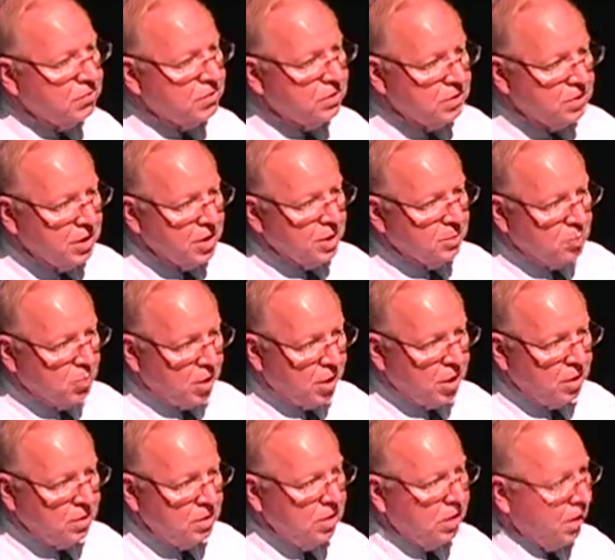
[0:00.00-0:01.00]
to take
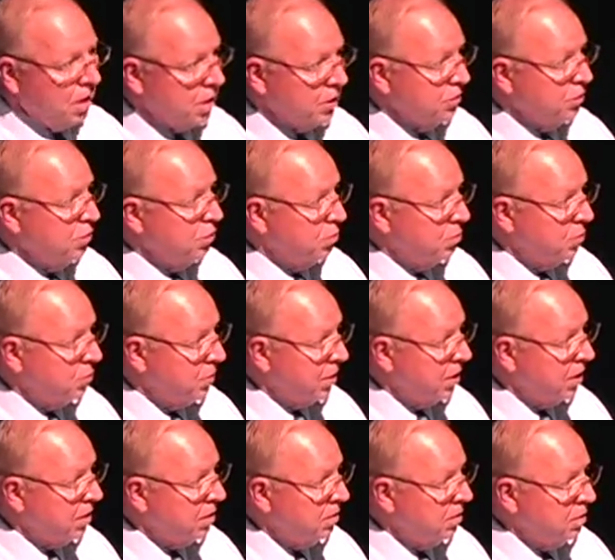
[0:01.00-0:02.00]
blood on a human
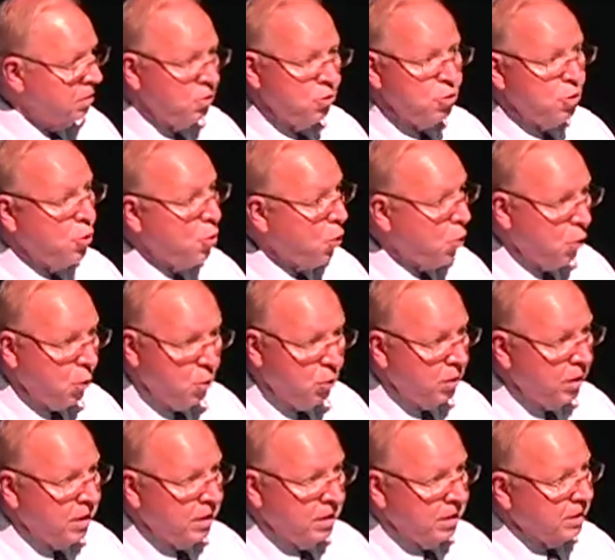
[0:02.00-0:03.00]
being? No.
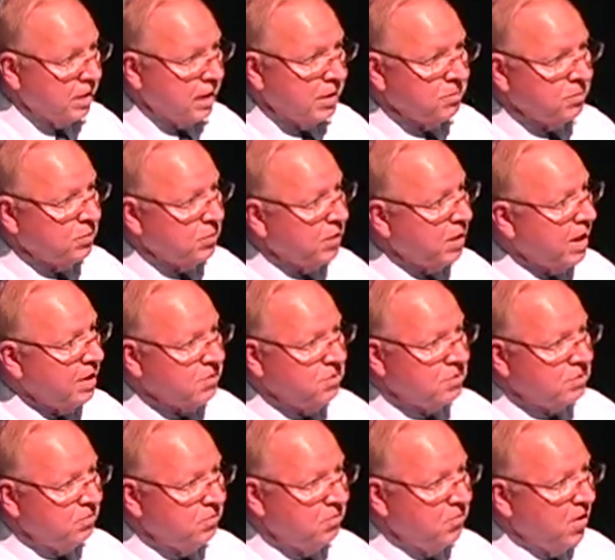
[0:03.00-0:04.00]

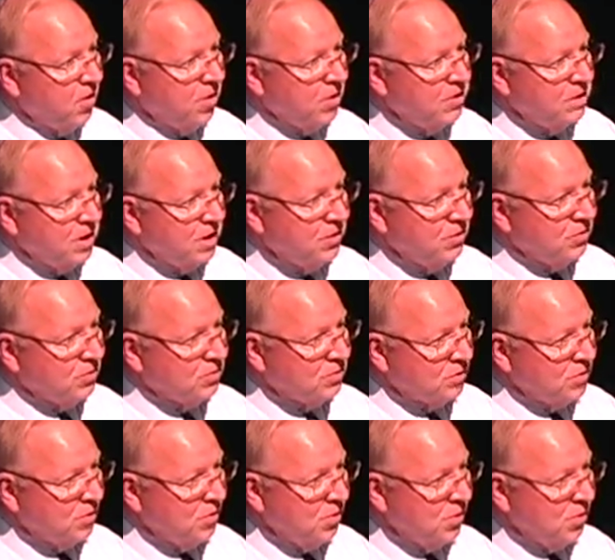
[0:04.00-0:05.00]
That's very
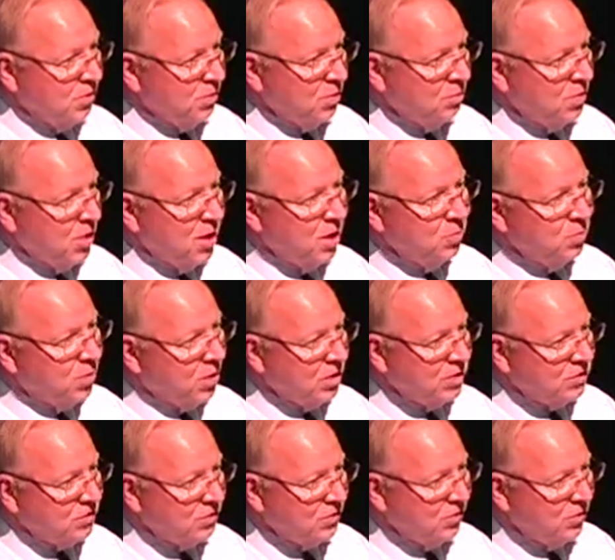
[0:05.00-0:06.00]
dangerous to the human being
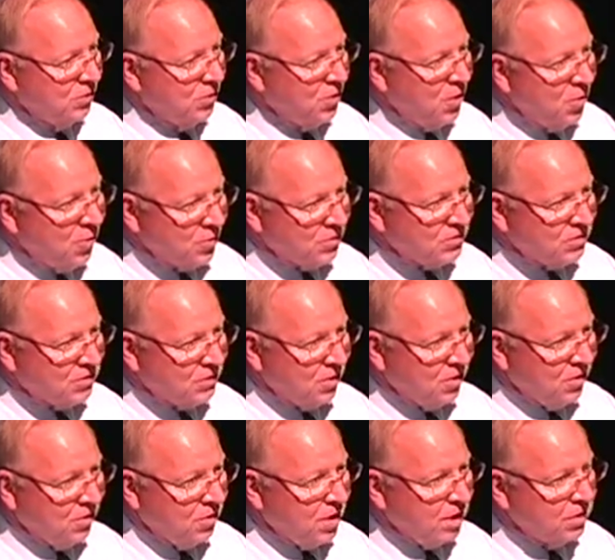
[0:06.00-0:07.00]
plus to the nurse. They
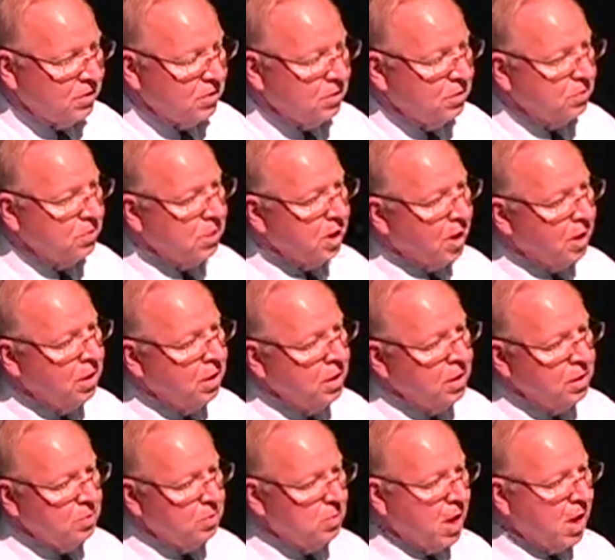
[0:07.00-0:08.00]
don't like to do that.
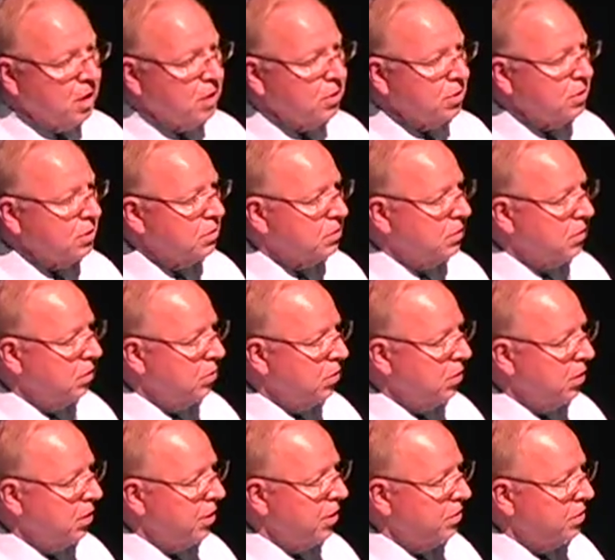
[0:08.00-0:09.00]
Modeling and
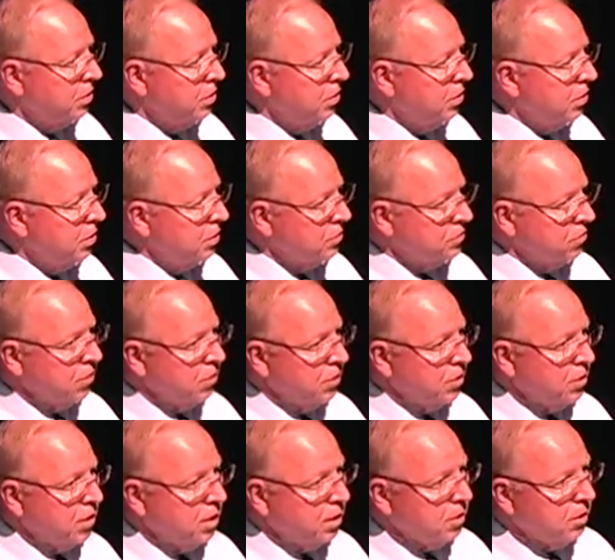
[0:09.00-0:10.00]
simulation so
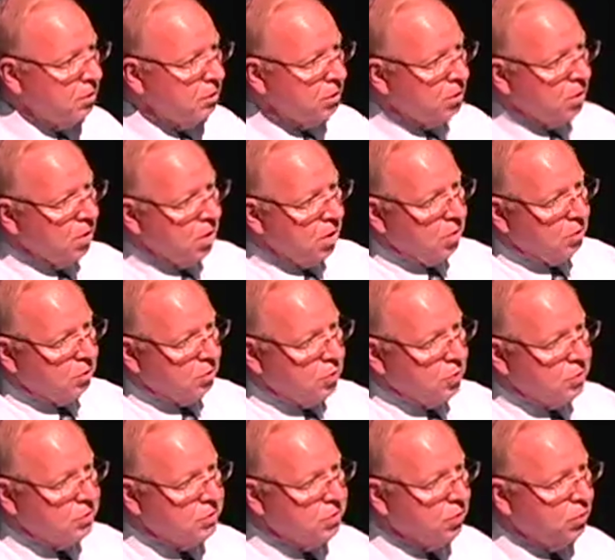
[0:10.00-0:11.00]
that they can learn how to
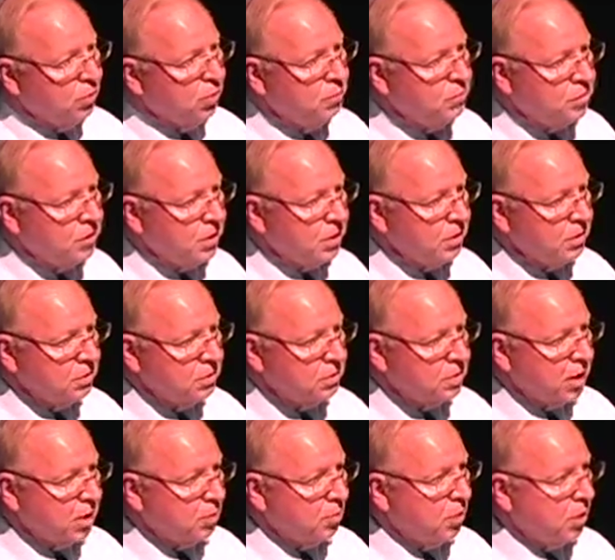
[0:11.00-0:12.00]
put tubes in,
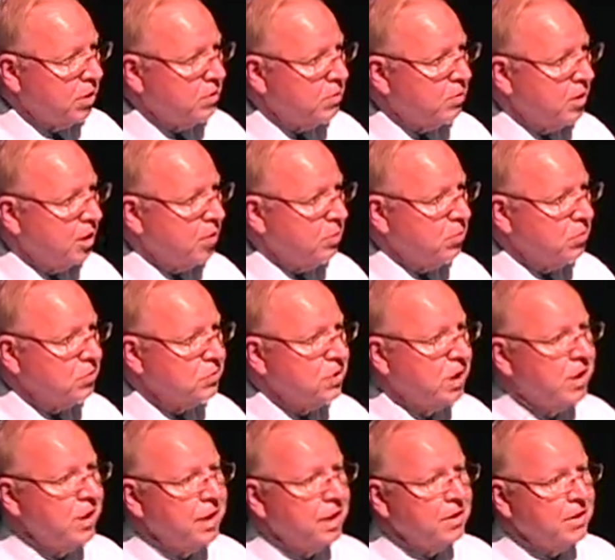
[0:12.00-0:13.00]
take blood samples.
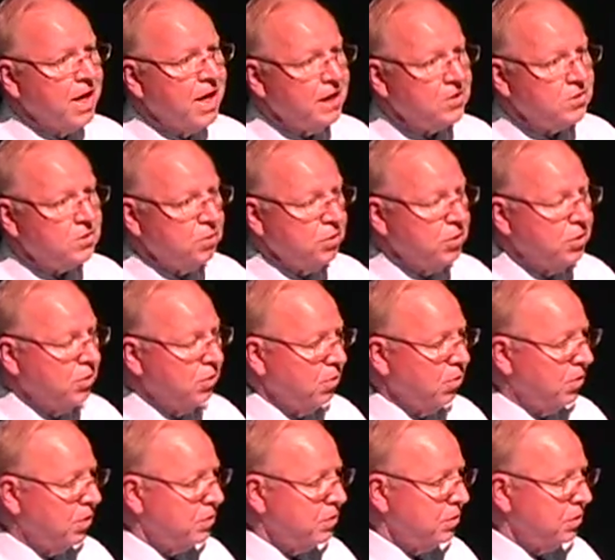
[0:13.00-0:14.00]
That's where you're
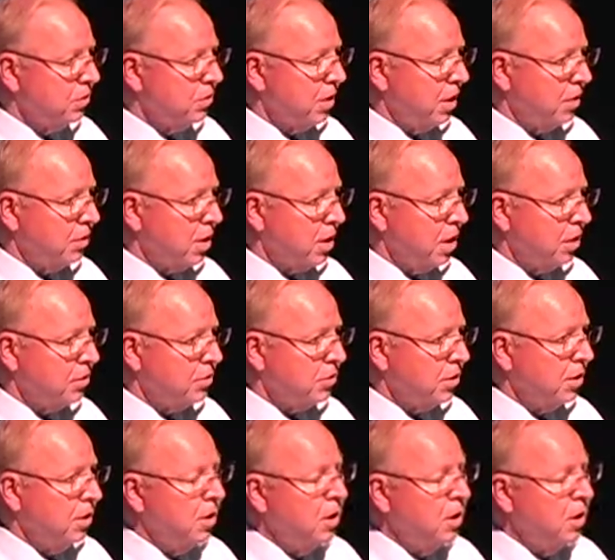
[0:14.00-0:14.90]
going to see technology.